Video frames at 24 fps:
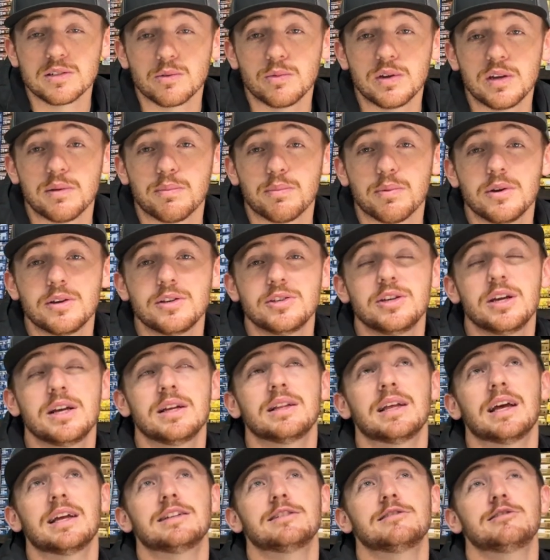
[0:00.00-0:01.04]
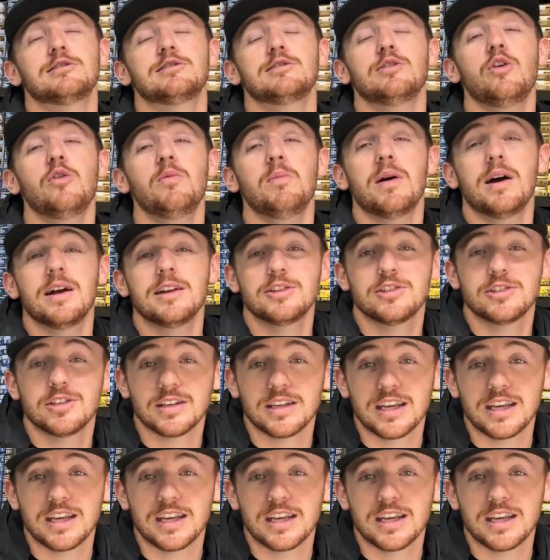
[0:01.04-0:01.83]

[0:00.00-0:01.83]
and we appreciate that so much.